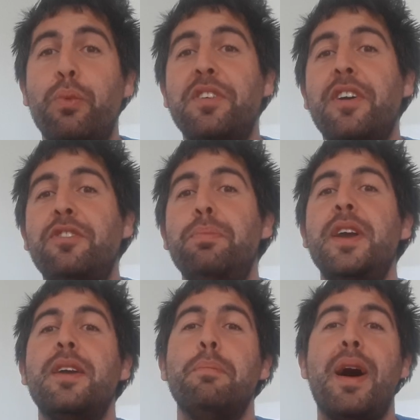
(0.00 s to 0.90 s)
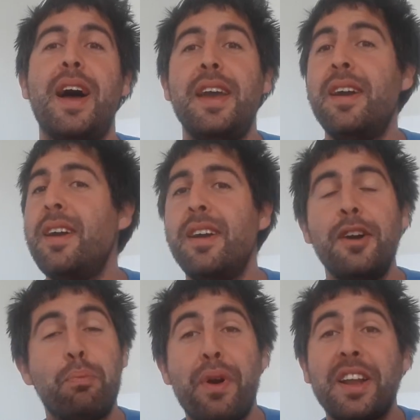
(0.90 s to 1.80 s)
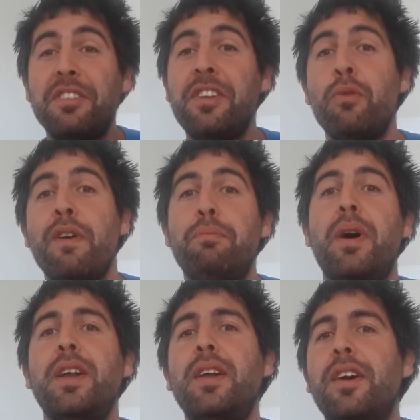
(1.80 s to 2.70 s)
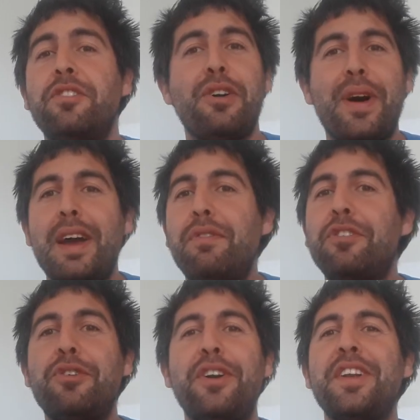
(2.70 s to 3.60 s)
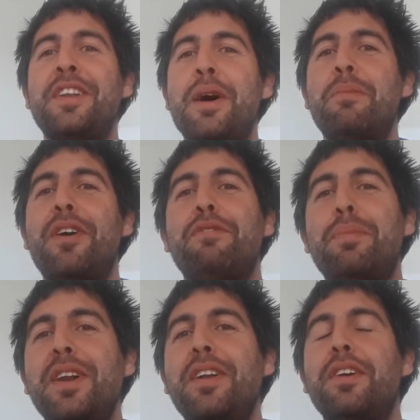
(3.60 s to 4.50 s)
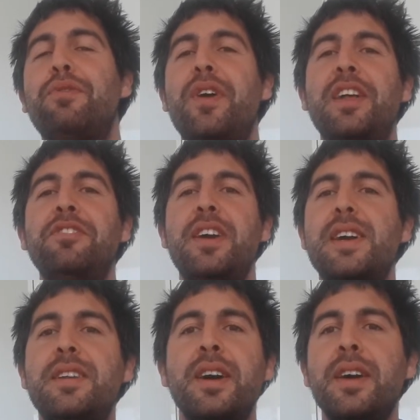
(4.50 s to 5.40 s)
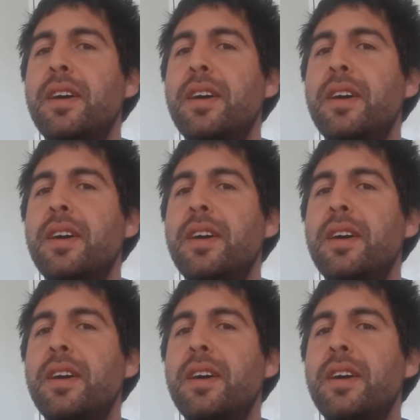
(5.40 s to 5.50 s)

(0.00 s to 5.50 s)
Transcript: which I speak by practicing with polyglots. So I have a certain number of polyglot friends, and